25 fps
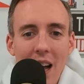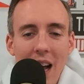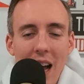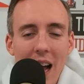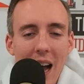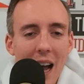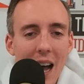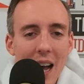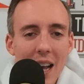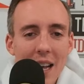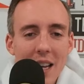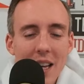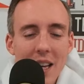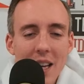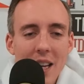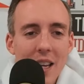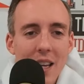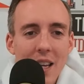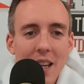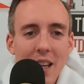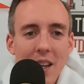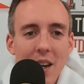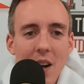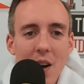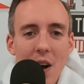
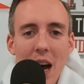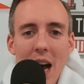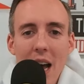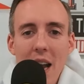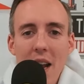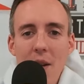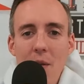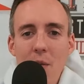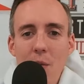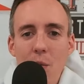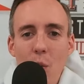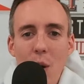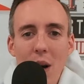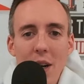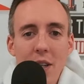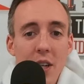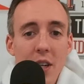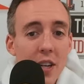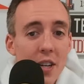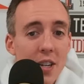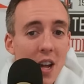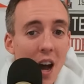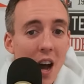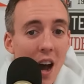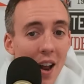I didn't watch
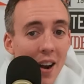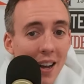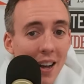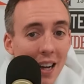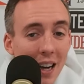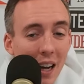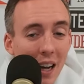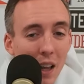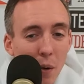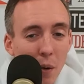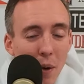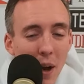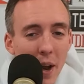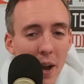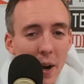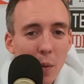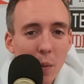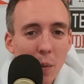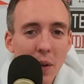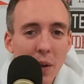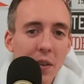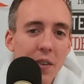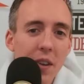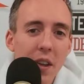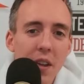a ton of Colorado
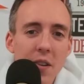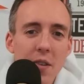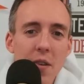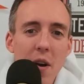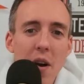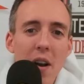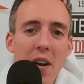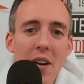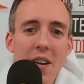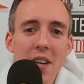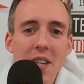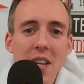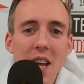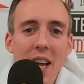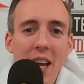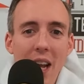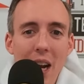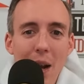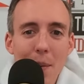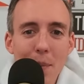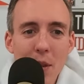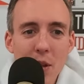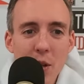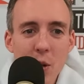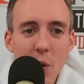once they started stinking
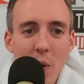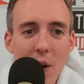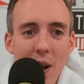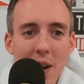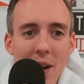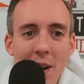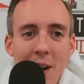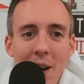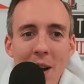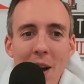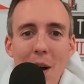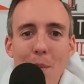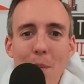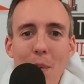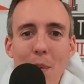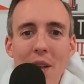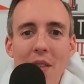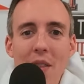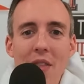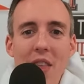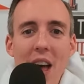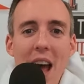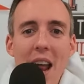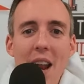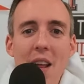up the joint, but
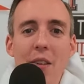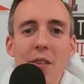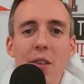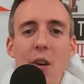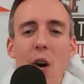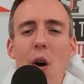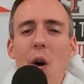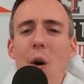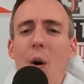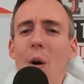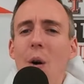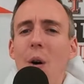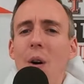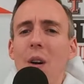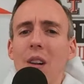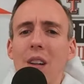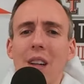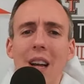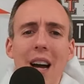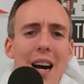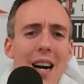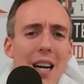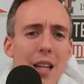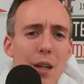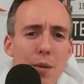that is all
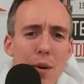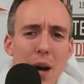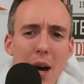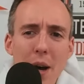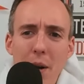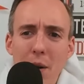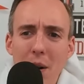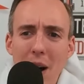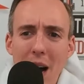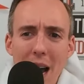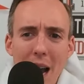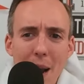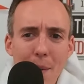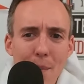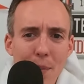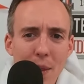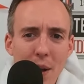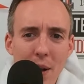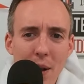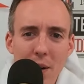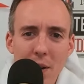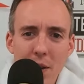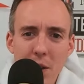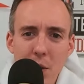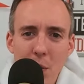Colorado hype
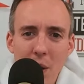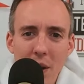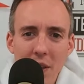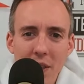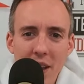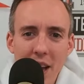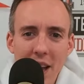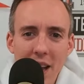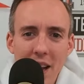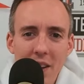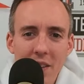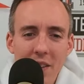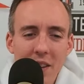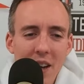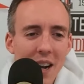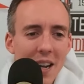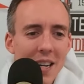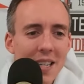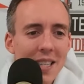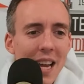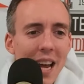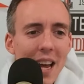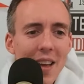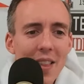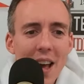there is what that is. And I
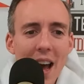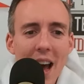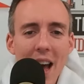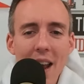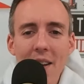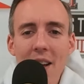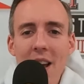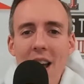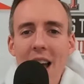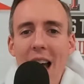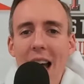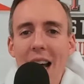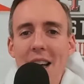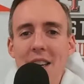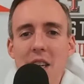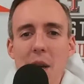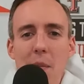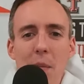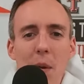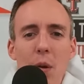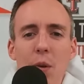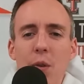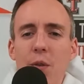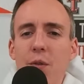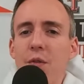say that as
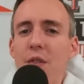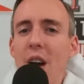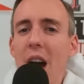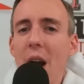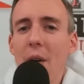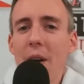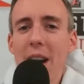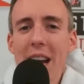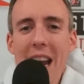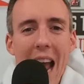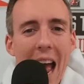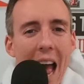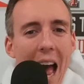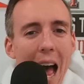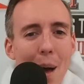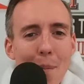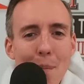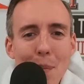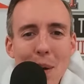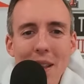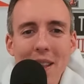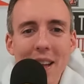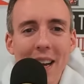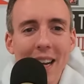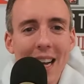someone who's very
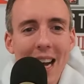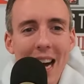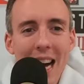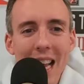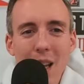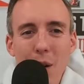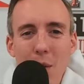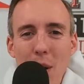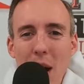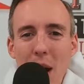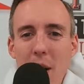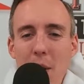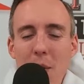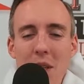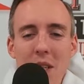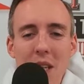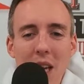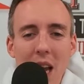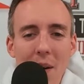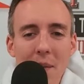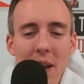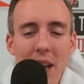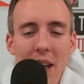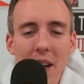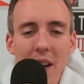happy that Colorado is
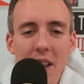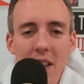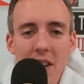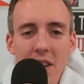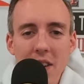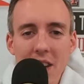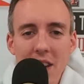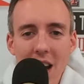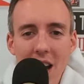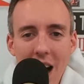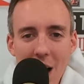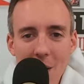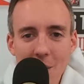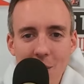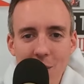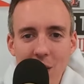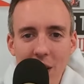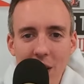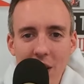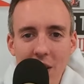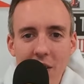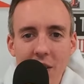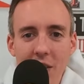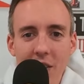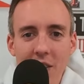coming into this
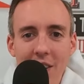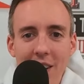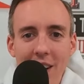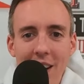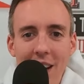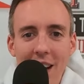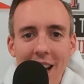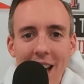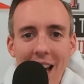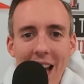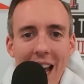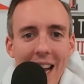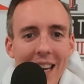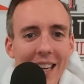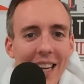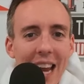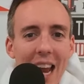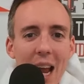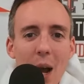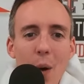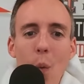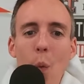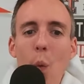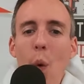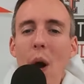conference and
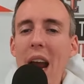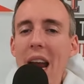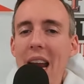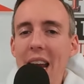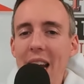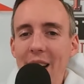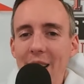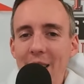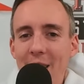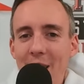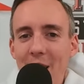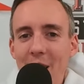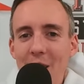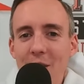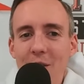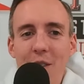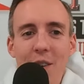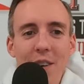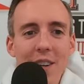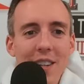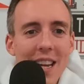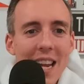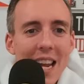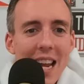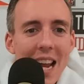can't wait
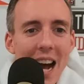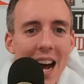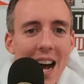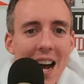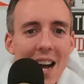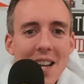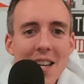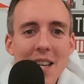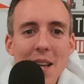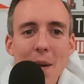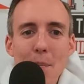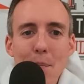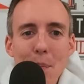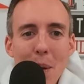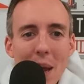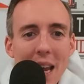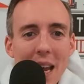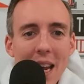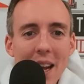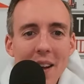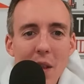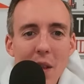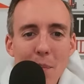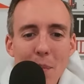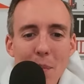for Deion to
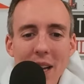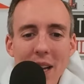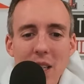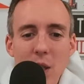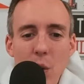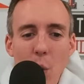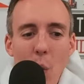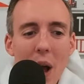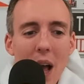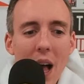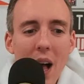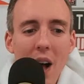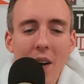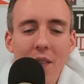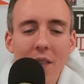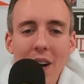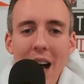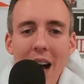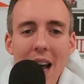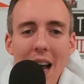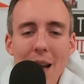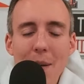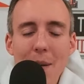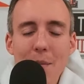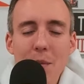be in the Big 12.
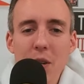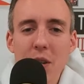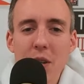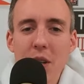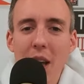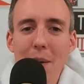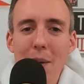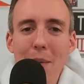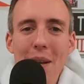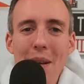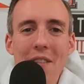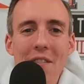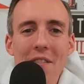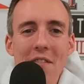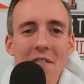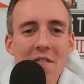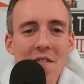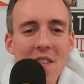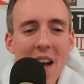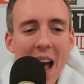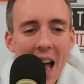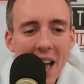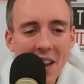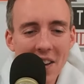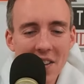I am just going to be
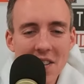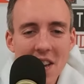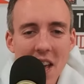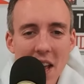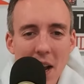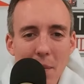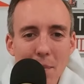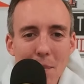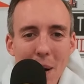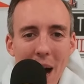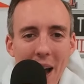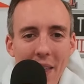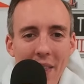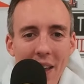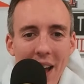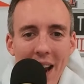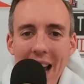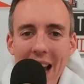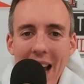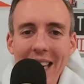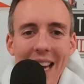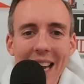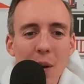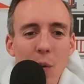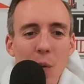fascinated by that.
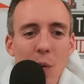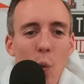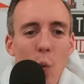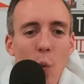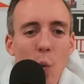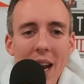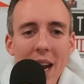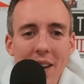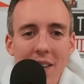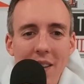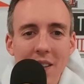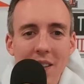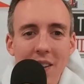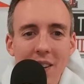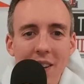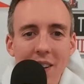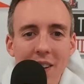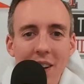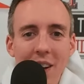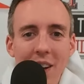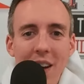I can't wait.